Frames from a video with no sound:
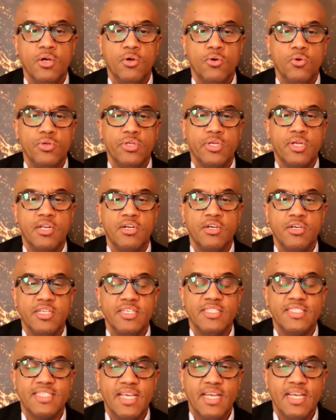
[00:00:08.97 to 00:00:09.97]
who declared
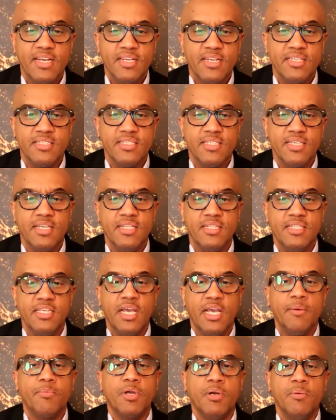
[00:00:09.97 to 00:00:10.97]
his candidacy in
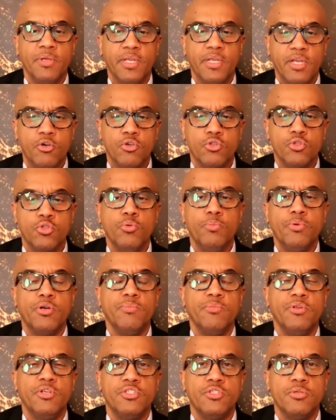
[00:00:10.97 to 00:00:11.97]
the upcoming October
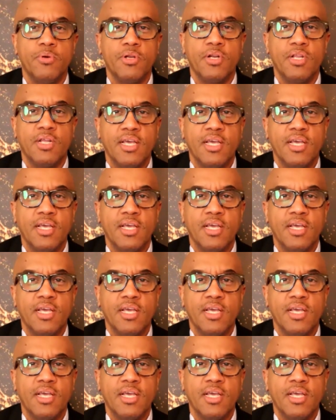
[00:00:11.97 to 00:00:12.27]
municipal